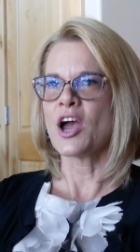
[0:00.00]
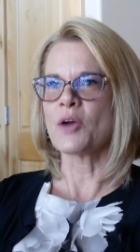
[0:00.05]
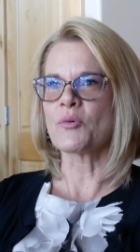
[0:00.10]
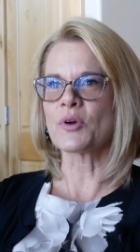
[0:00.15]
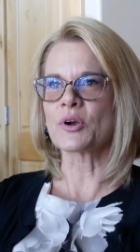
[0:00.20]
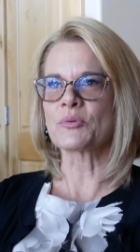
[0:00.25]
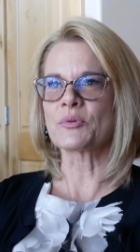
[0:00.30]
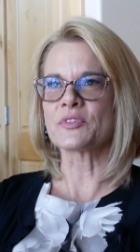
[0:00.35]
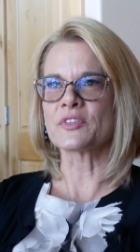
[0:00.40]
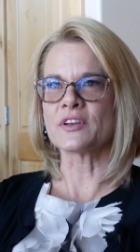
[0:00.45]
I
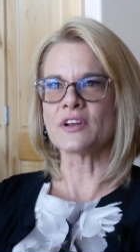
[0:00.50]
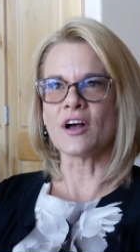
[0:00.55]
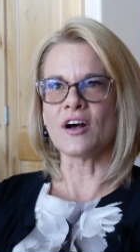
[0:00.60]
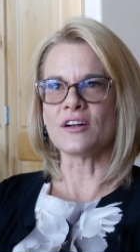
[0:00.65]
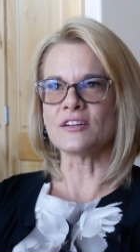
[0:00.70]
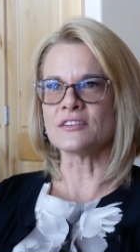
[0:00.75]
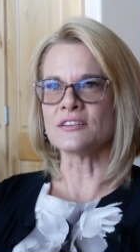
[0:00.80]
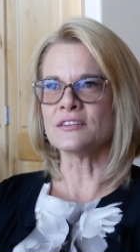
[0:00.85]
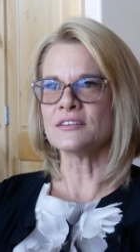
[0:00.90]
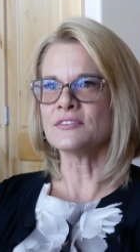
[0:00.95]
work with an
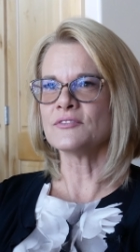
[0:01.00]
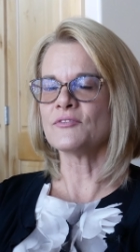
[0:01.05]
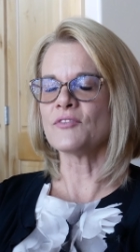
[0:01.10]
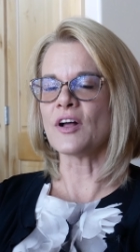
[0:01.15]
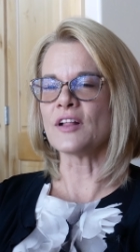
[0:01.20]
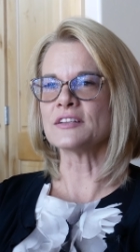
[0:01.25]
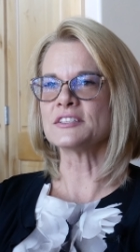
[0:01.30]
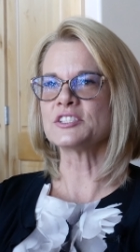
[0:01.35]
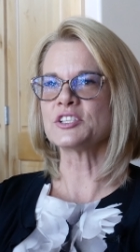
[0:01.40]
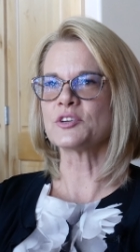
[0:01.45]

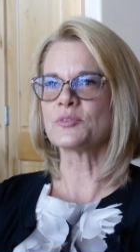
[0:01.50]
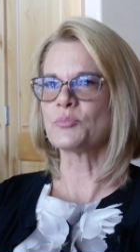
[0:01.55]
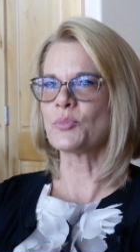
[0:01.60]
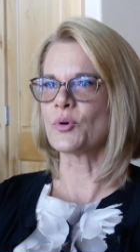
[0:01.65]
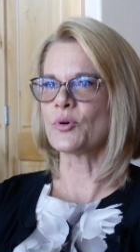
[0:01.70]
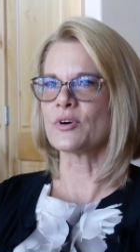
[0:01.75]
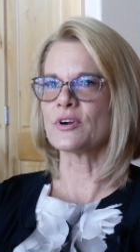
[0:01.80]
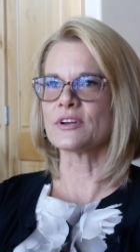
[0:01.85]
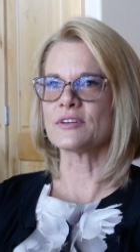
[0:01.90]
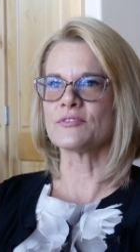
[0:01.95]
all-volunteer
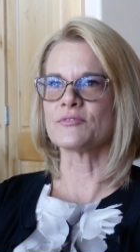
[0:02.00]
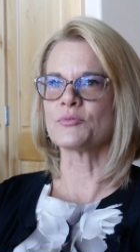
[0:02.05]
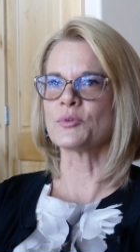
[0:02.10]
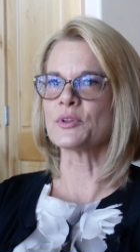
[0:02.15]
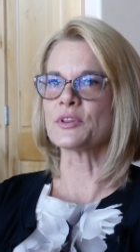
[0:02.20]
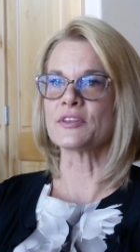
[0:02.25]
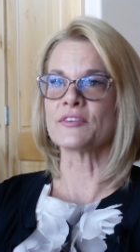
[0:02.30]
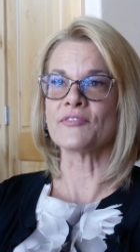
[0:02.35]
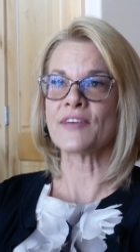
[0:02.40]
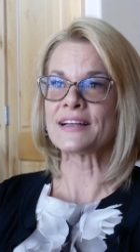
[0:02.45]
board of
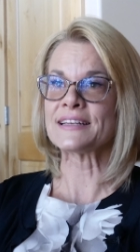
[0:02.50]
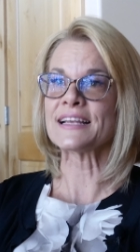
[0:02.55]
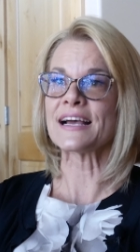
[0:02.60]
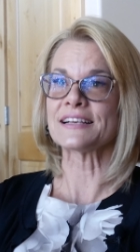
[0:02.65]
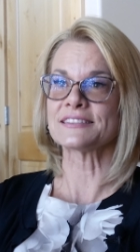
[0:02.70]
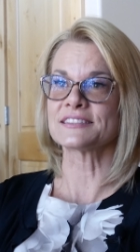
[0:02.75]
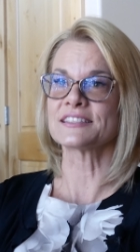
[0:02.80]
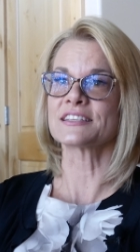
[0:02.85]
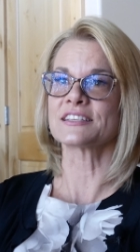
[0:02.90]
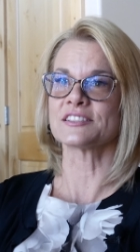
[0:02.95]
really
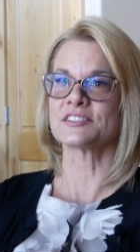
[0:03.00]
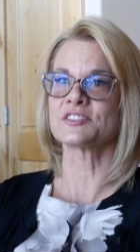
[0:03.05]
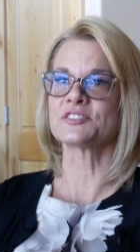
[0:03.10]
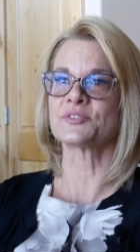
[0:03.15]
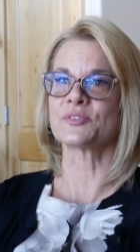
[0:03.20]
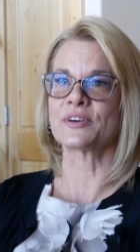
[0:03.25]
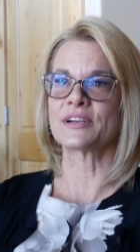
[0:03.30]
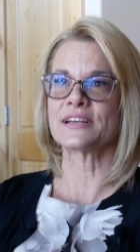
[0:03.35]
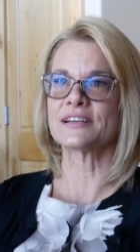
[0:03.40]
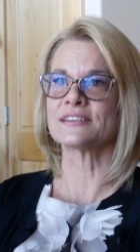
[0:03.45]
fantastic
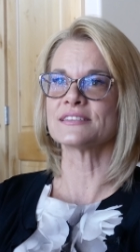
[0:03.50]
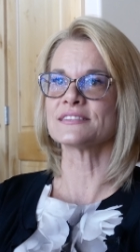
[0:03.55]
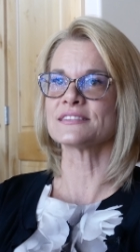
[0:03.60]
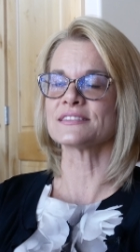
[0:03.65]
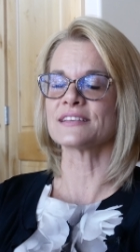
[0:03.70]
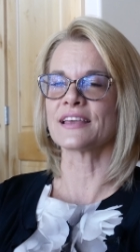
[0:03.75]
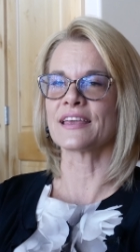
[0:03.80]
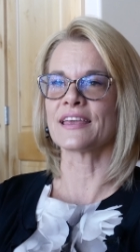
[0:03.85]
historians